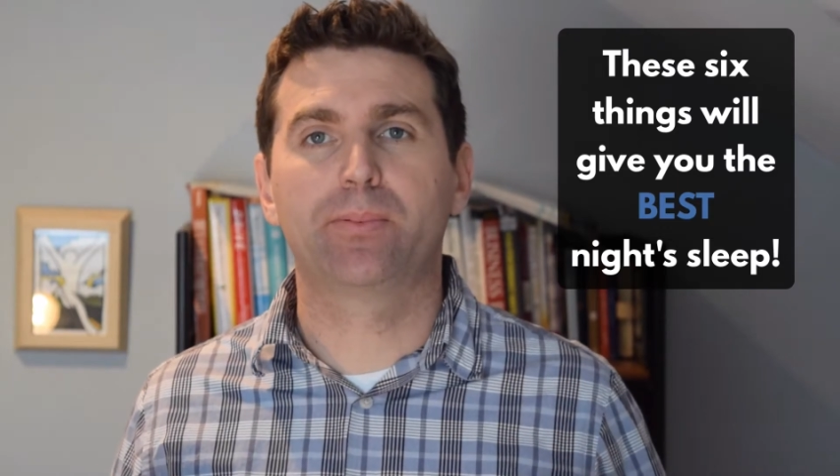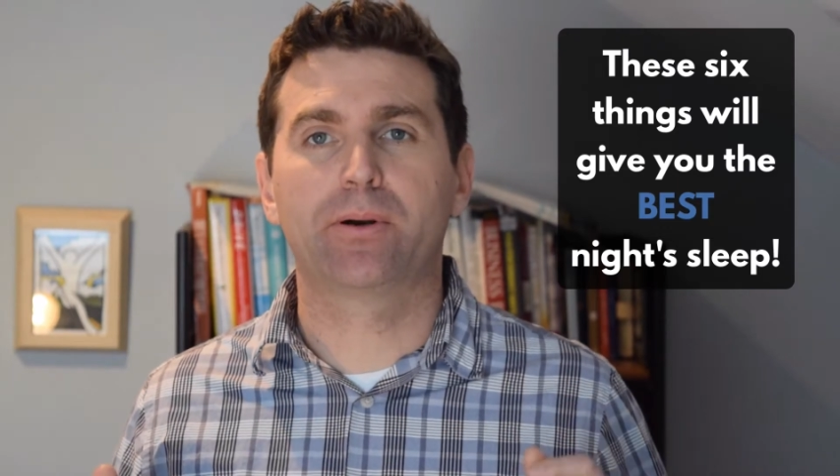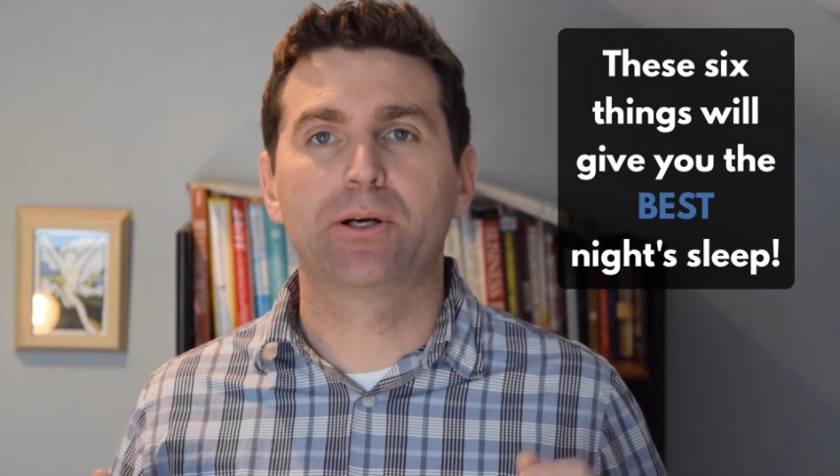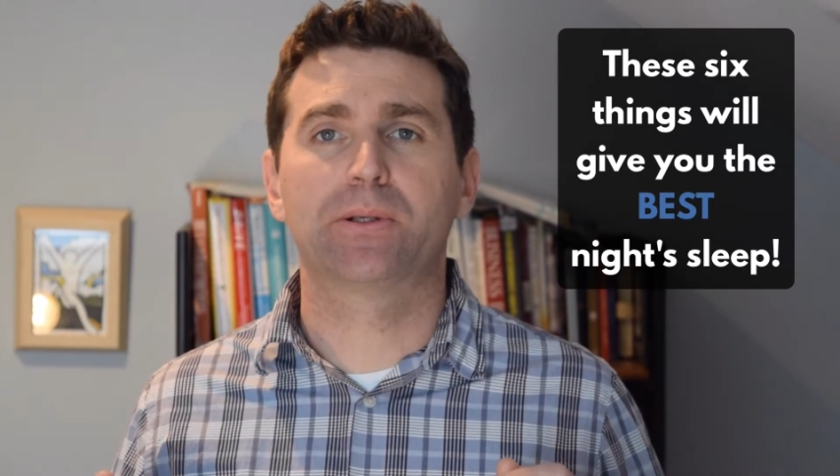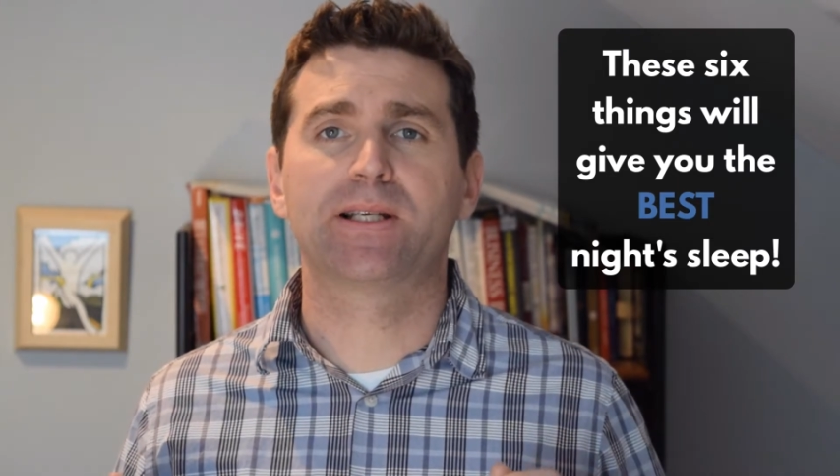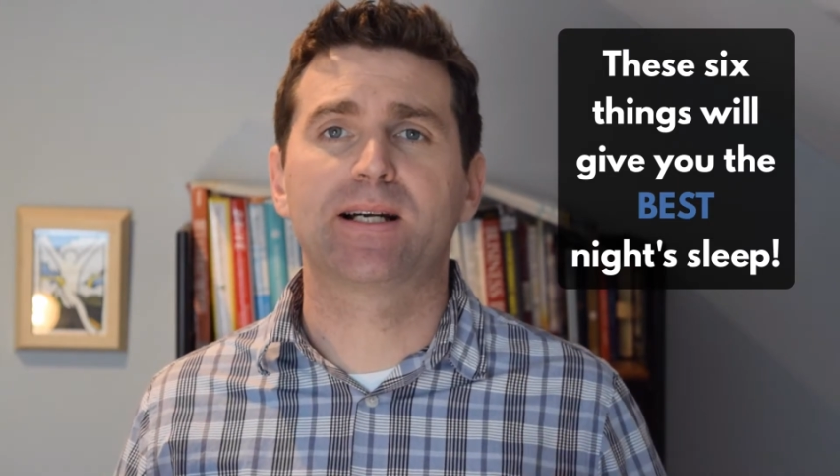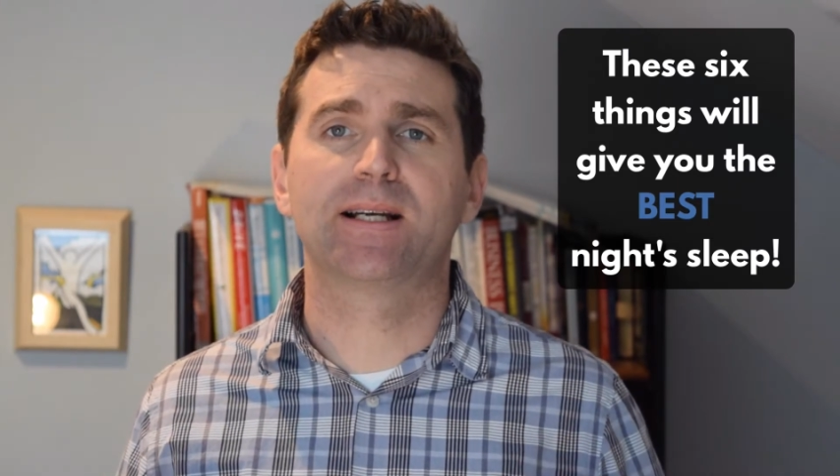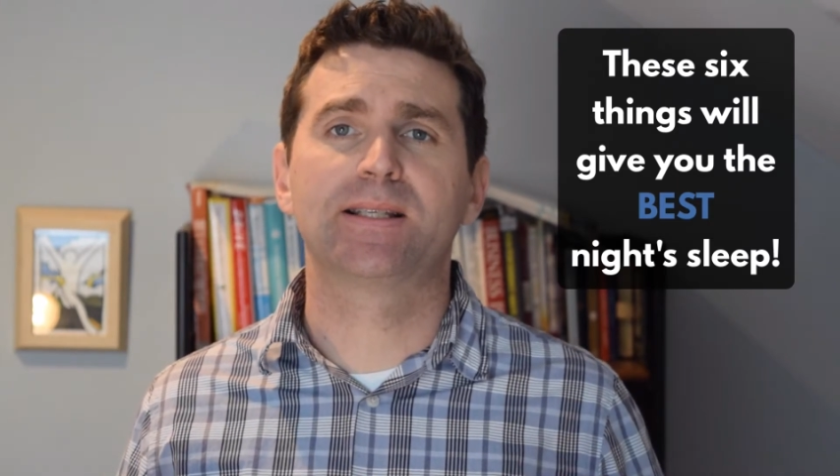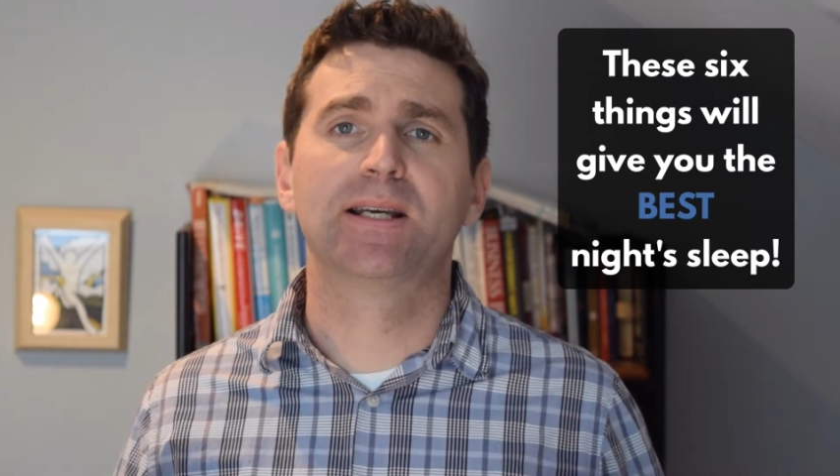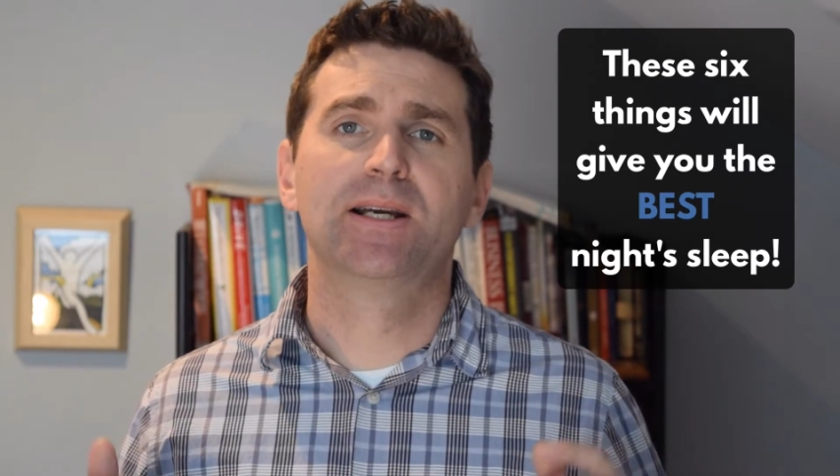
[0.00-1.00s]

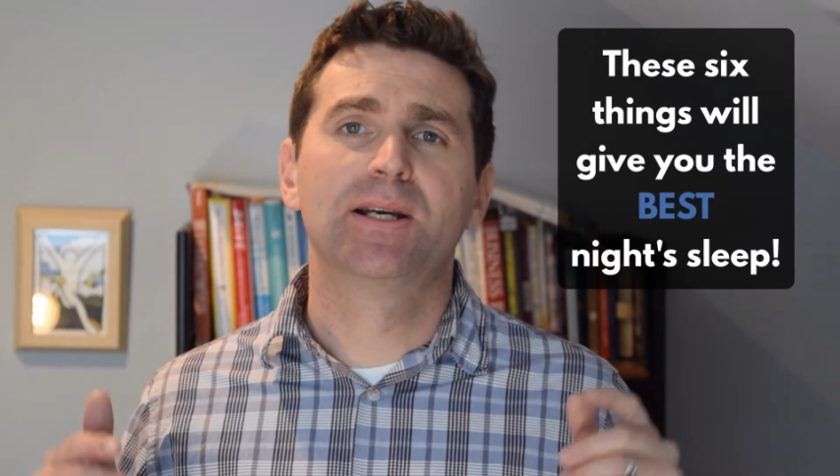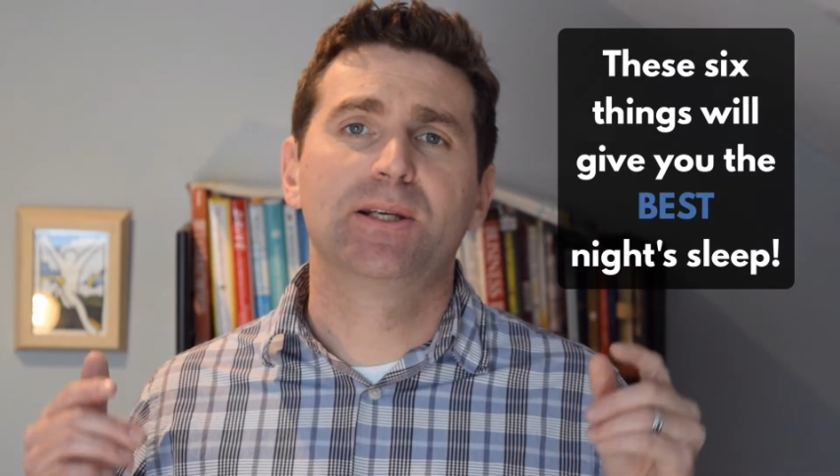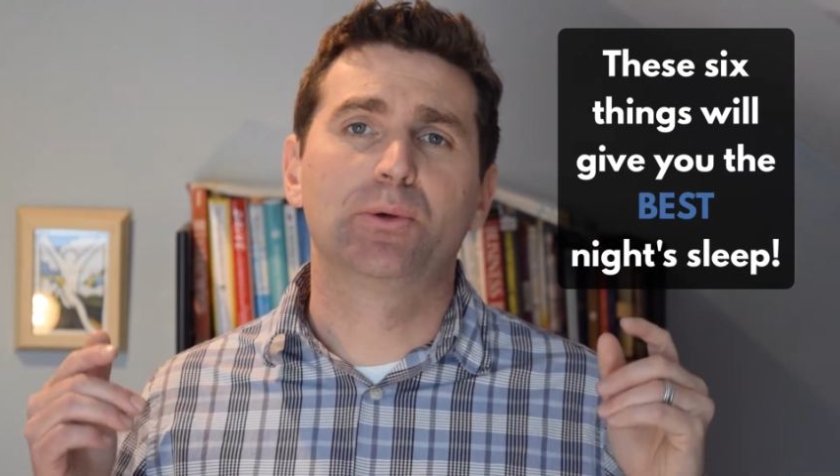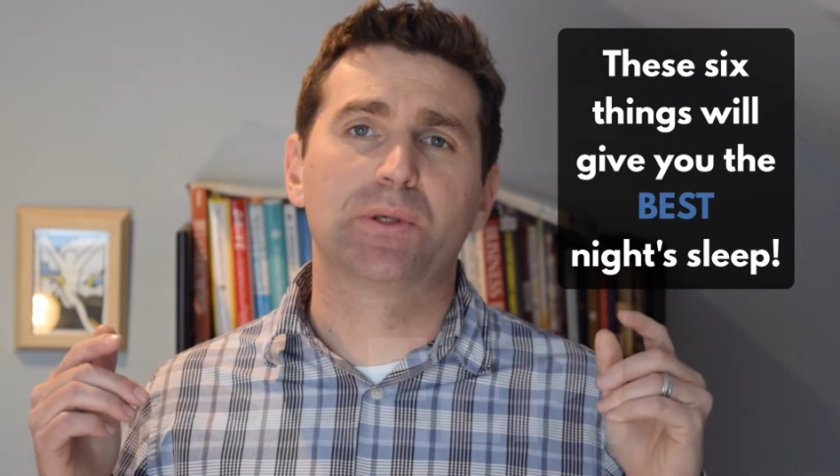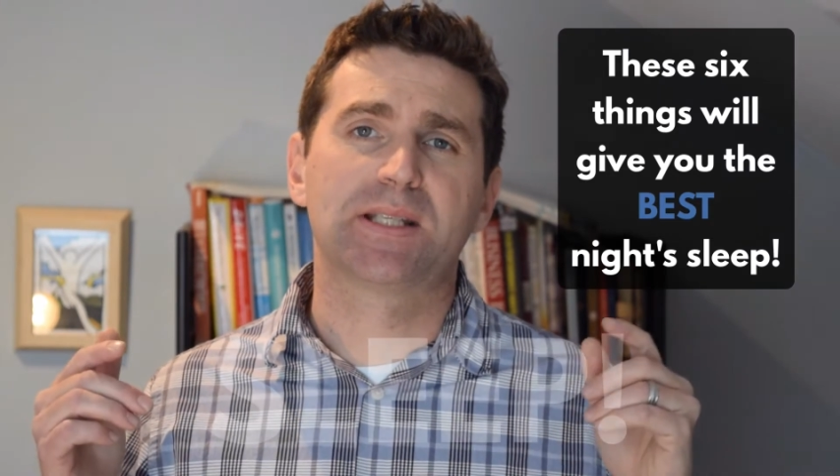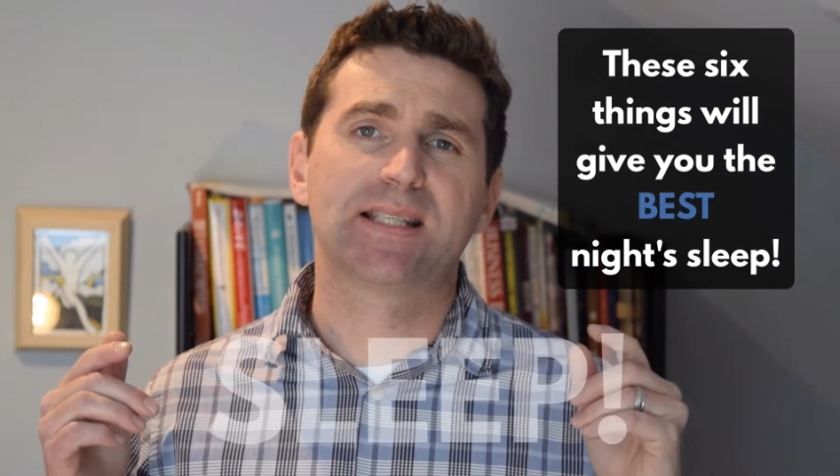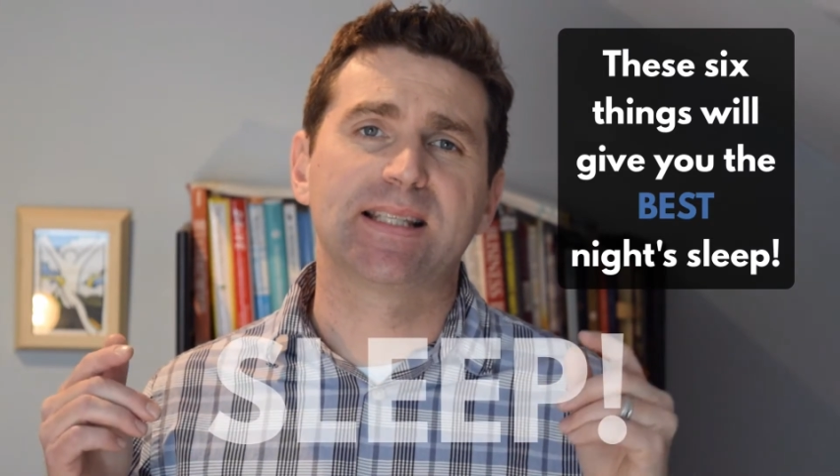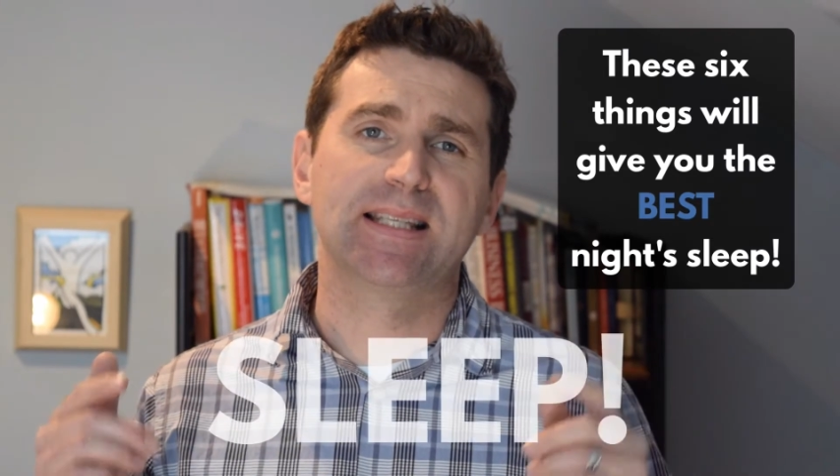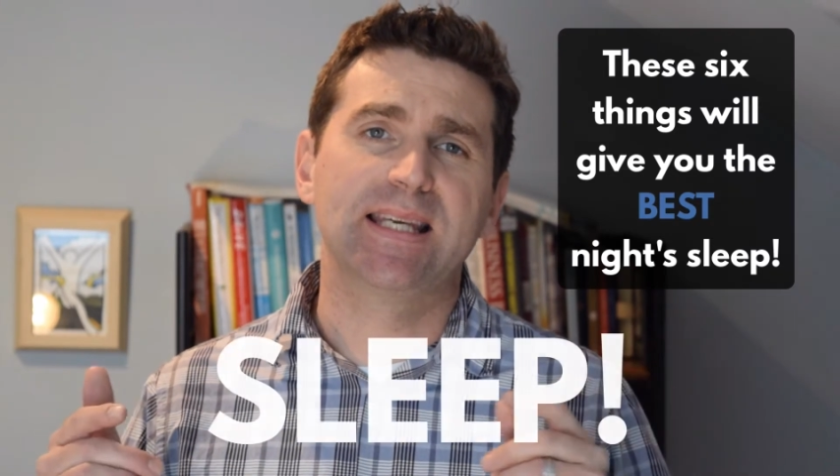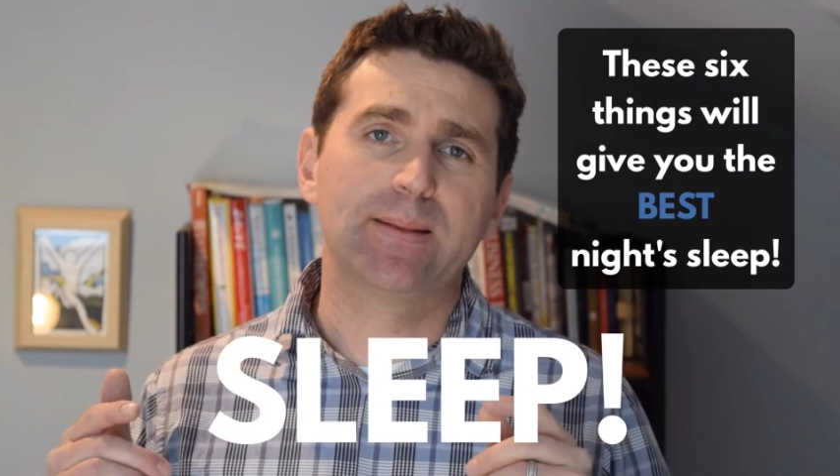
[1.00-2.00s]
prioritize your
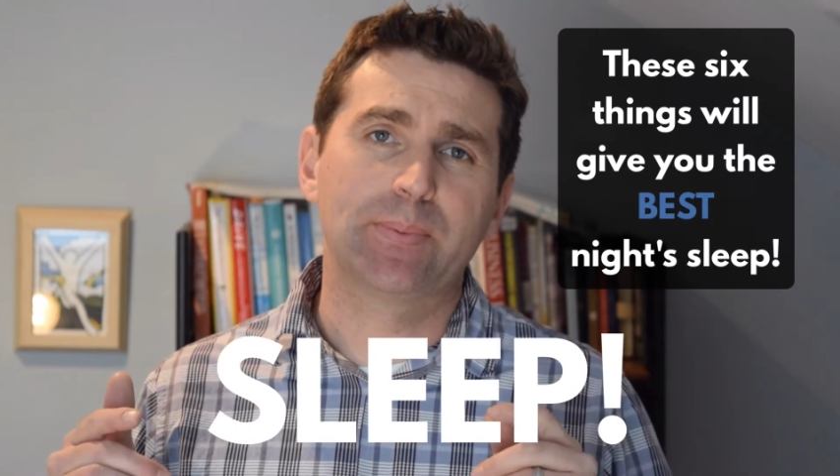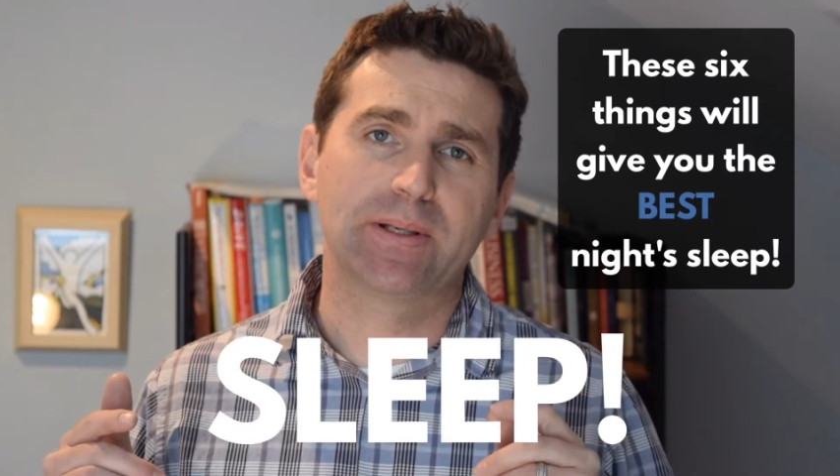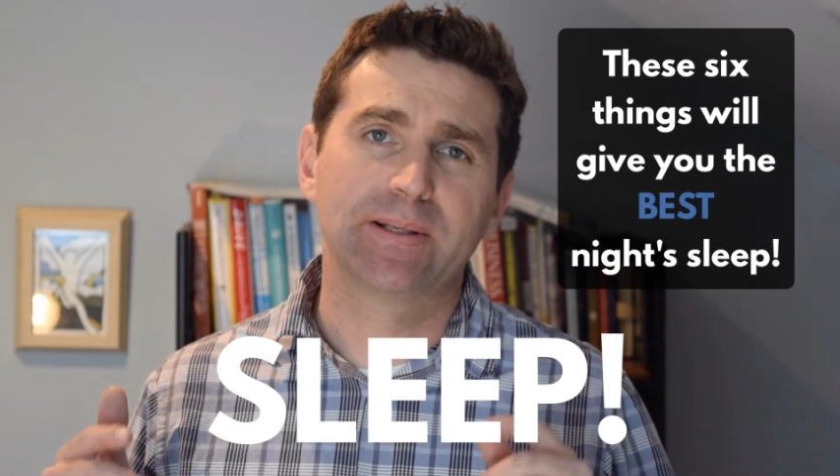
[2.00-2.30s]
sleep.